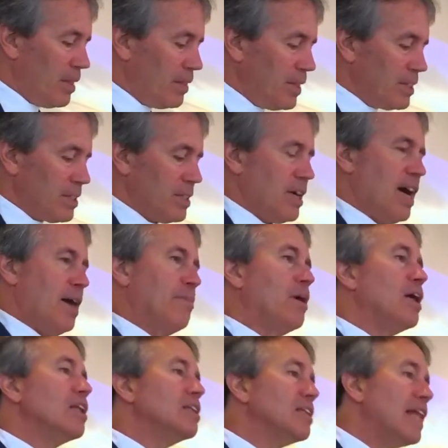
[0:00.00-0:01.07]
This
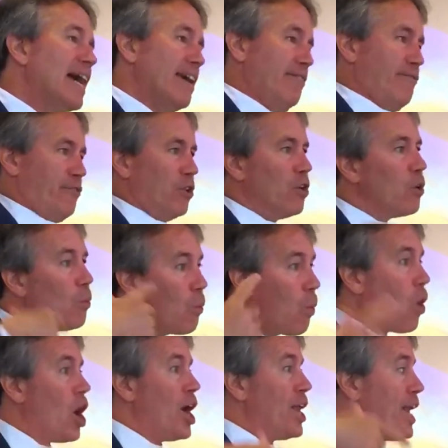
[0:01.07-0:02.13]
time life
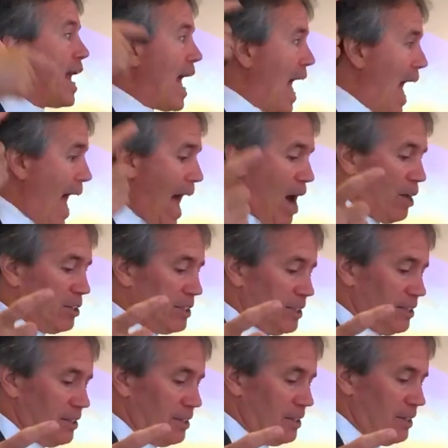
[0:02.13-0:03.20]
won out.
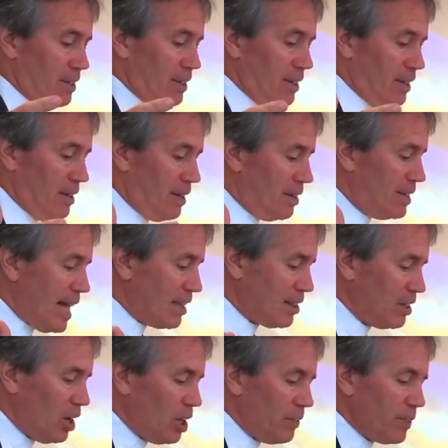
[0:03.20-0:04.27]
Death
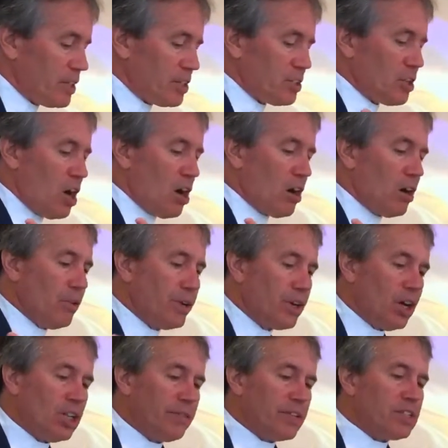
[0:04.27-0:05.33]
in all of its sorrow and
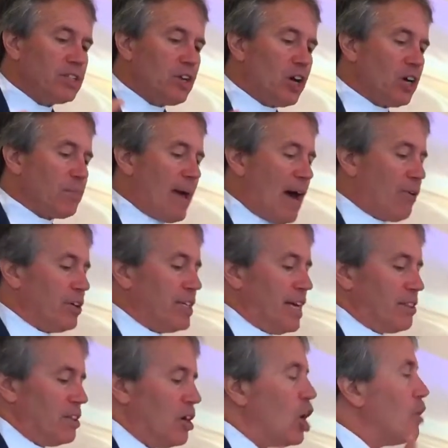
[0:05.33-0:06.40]
all of its dark power,
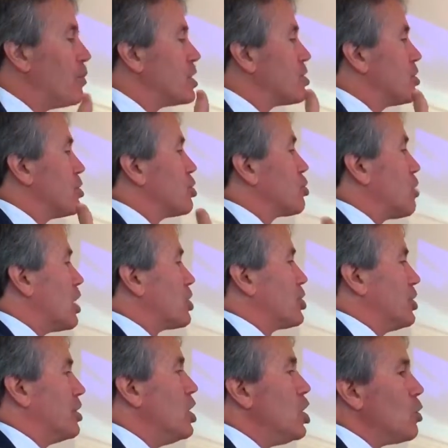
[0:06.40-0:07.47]
death in all of its
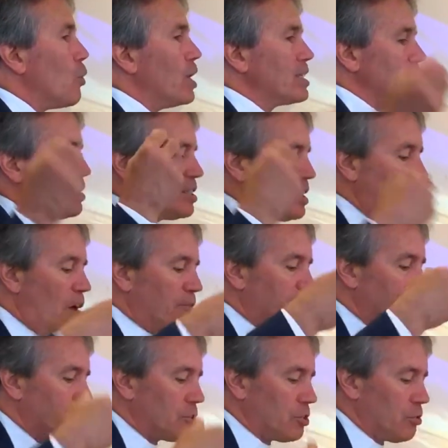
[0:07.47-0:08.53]
destruction, was itself
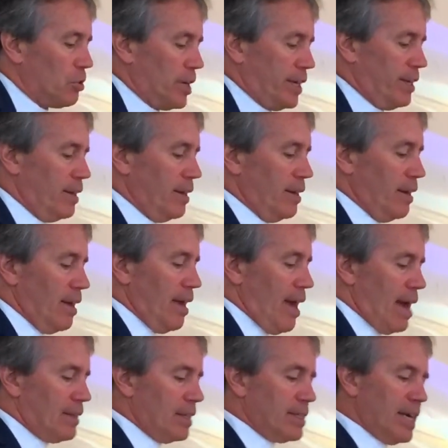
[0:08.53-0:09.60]
destroyed.
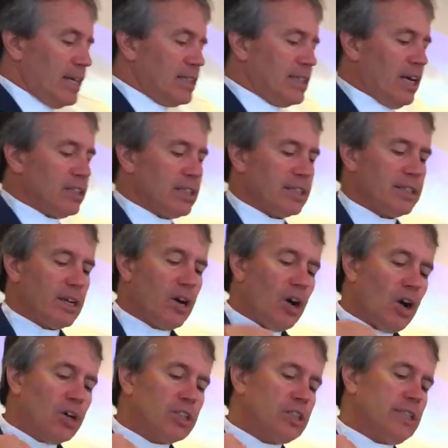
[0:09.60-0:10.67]
And the text tells us that
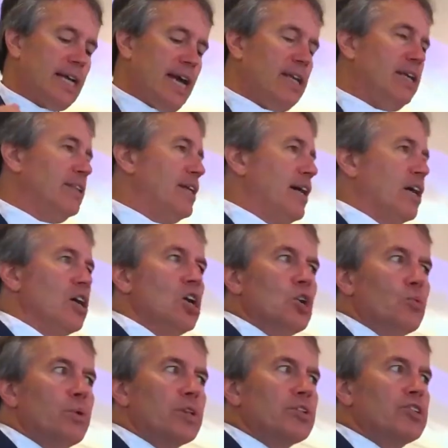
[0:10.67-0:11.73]
all standing
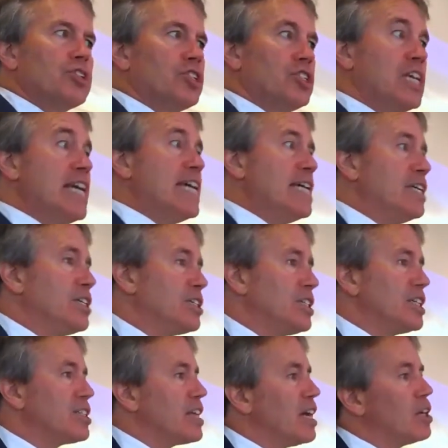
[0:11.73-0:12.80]
there was seized,
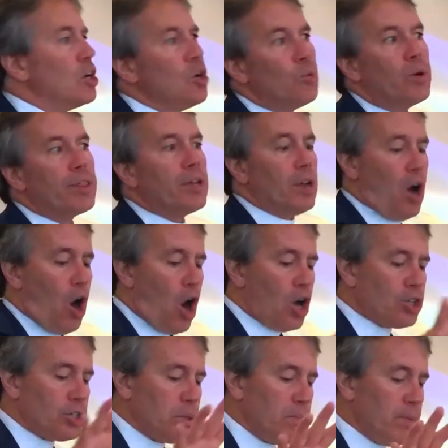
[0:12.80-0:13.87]
it said, with an
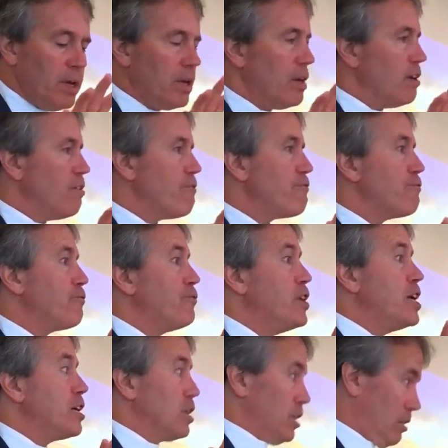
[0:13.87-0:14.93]
awesome
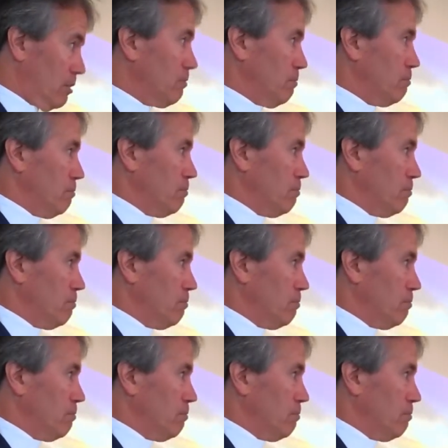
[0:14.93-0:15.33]
fear.